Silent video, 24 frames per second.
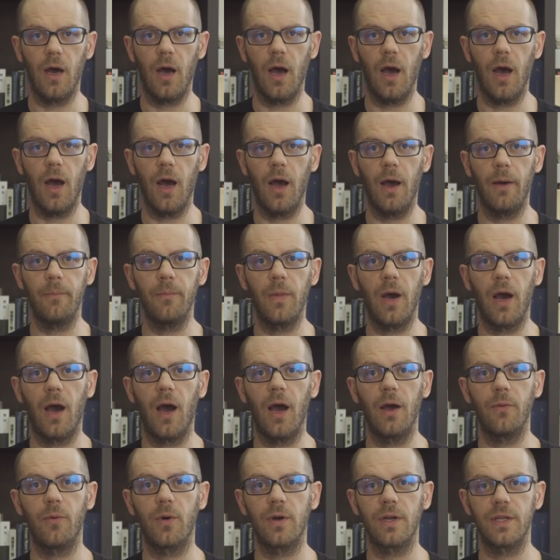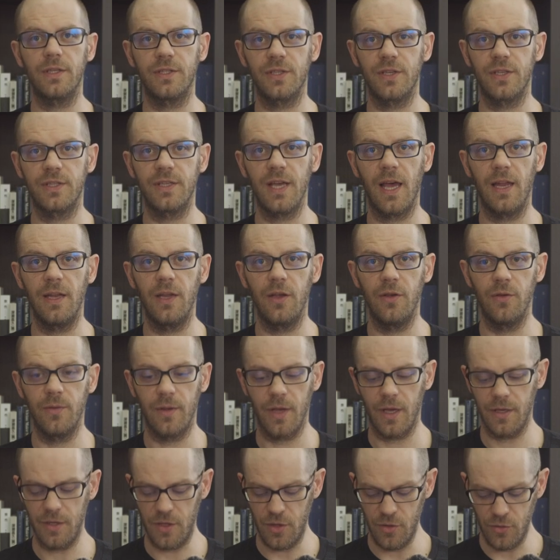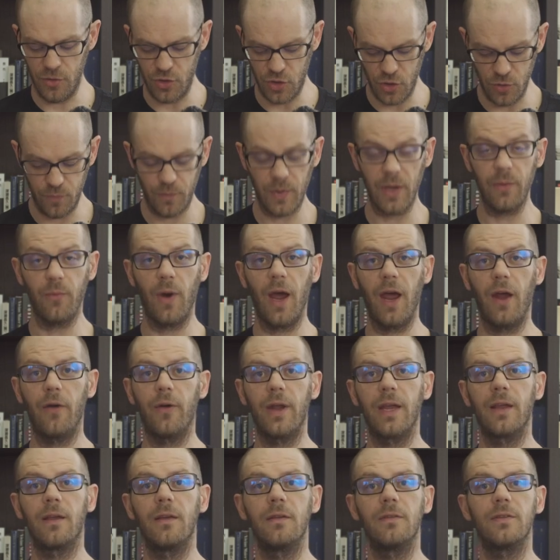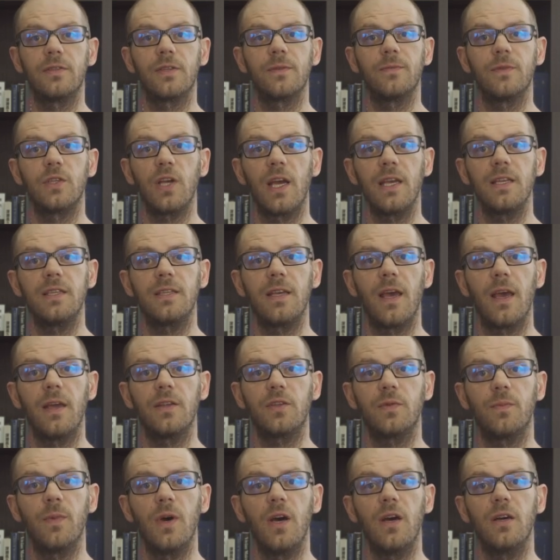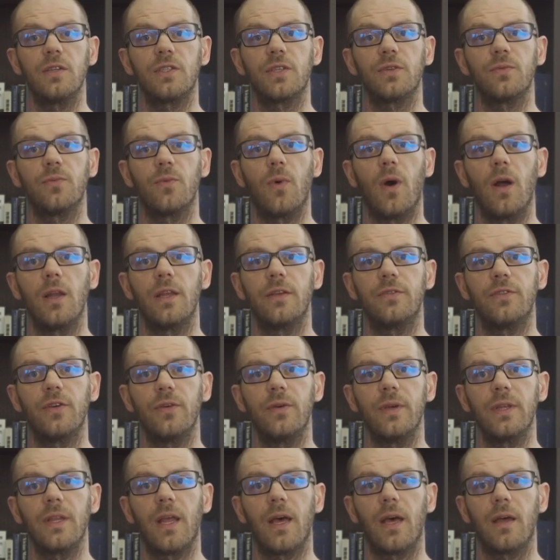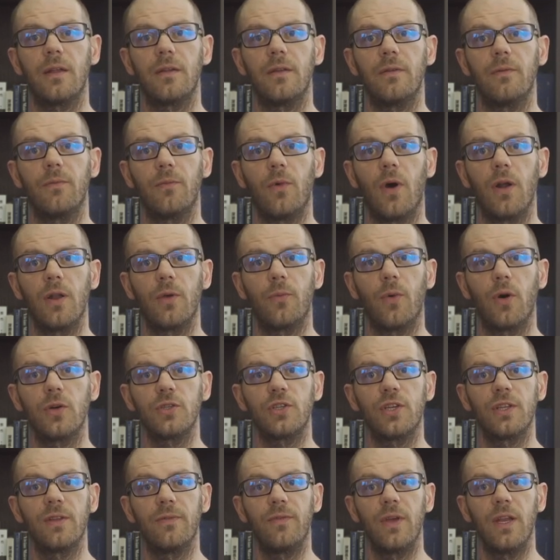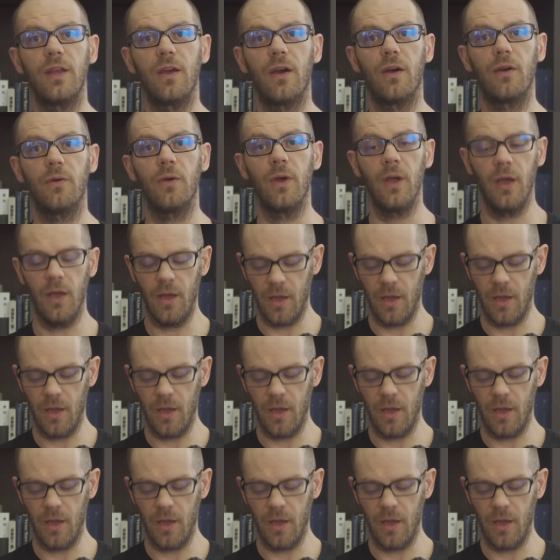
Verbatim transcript: I wanted to tell you that you should be wearing some JCH merch while you're doing that, while you're watching the video.